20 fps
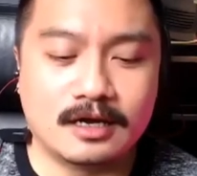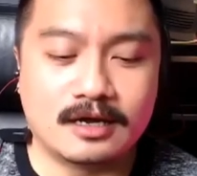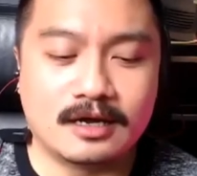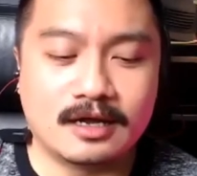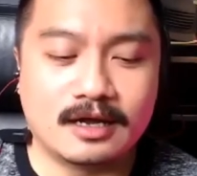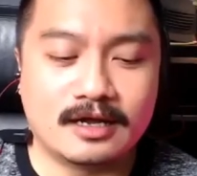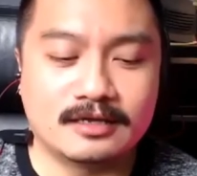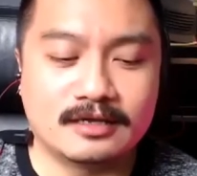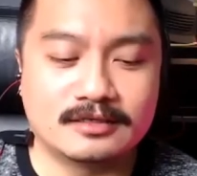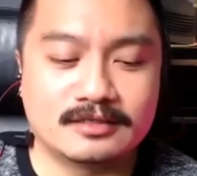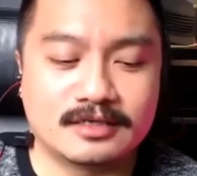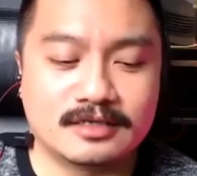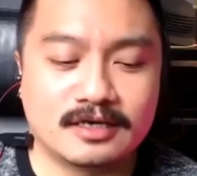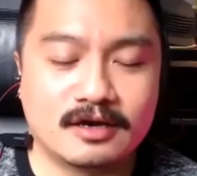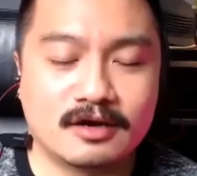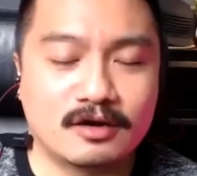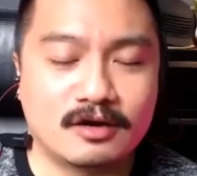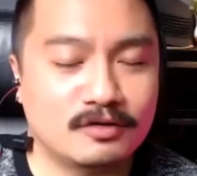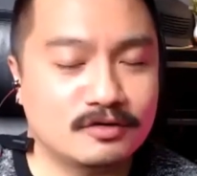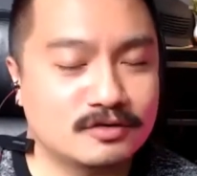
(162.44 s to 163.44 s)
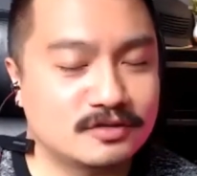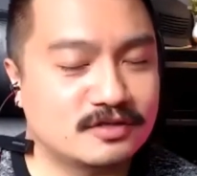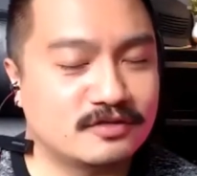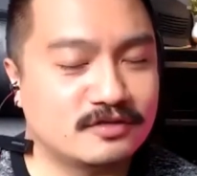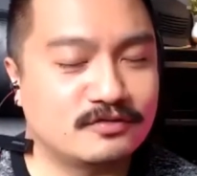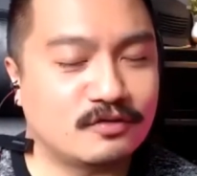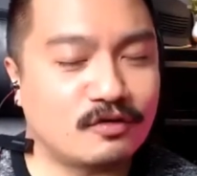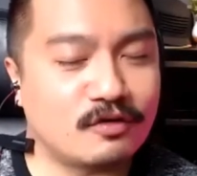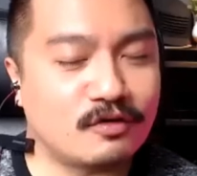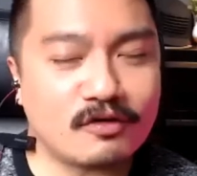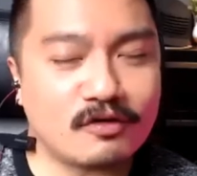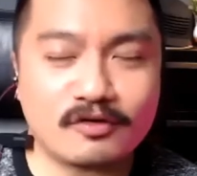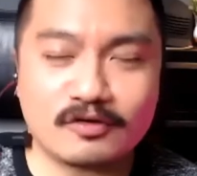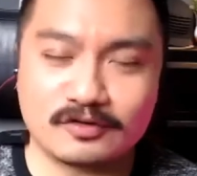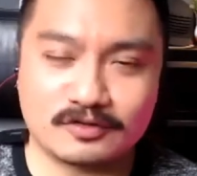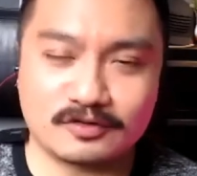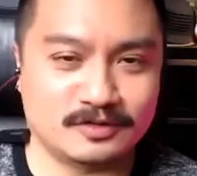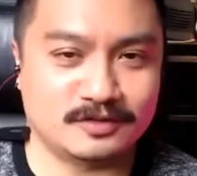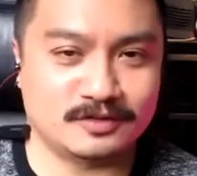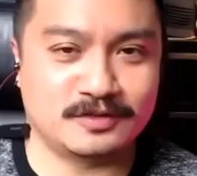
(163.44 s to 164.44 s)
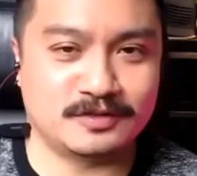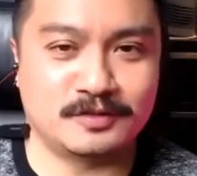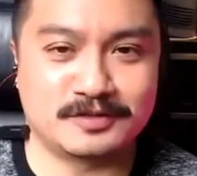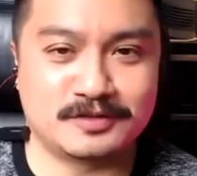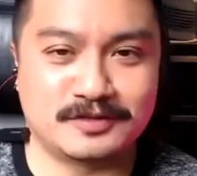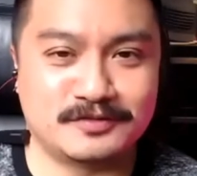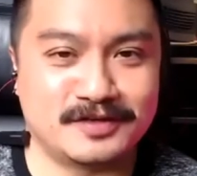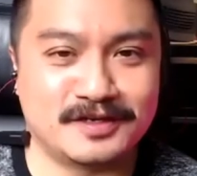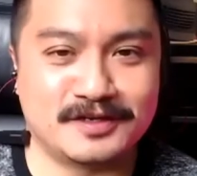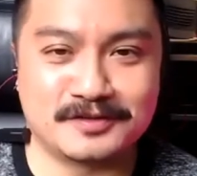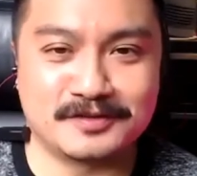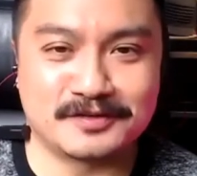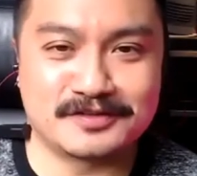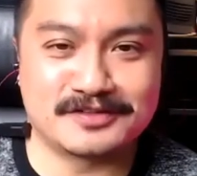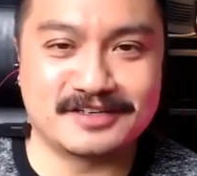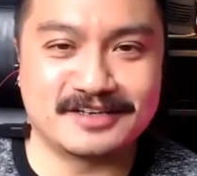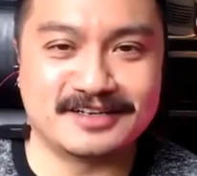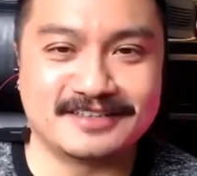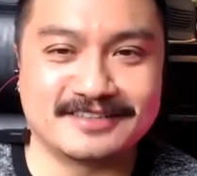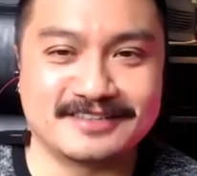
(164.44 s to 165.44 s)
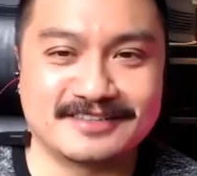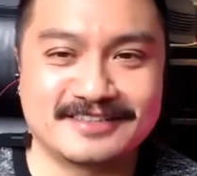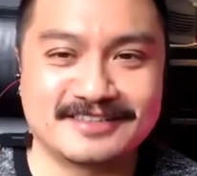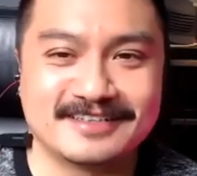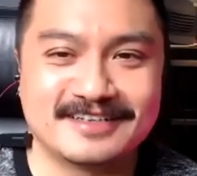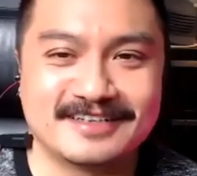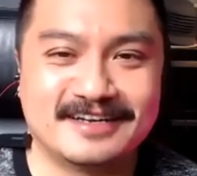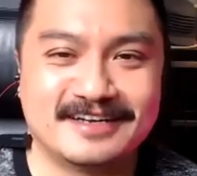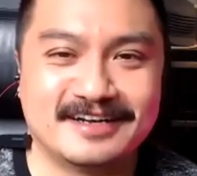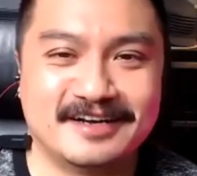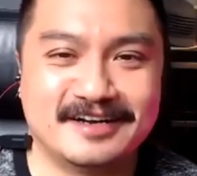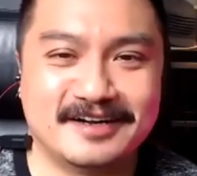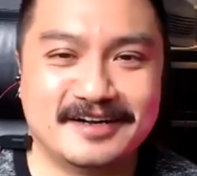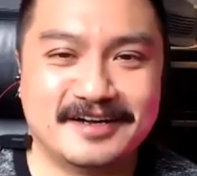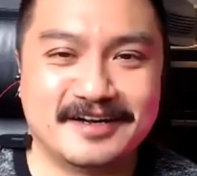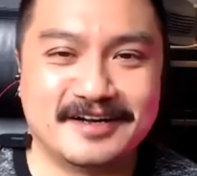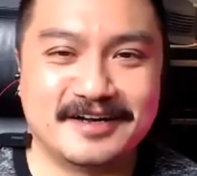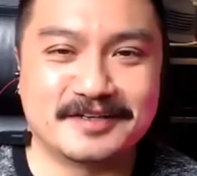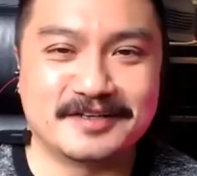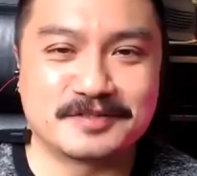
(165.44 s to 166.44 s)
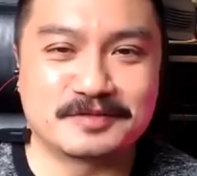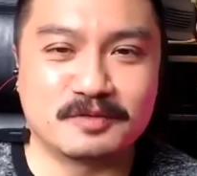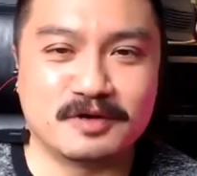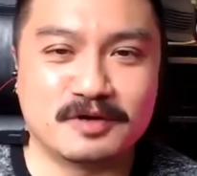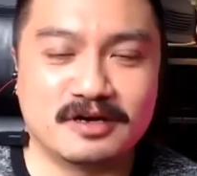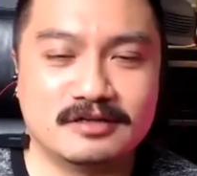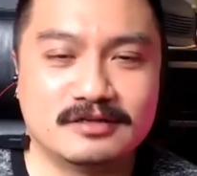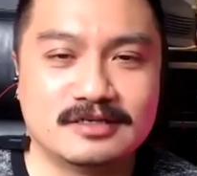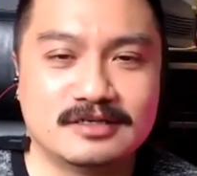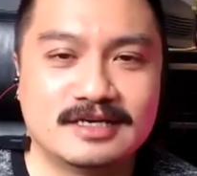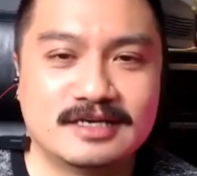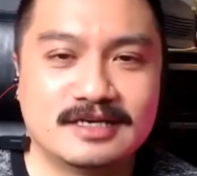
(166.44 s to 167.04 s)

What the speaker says: and a host of all sorts of other things as well.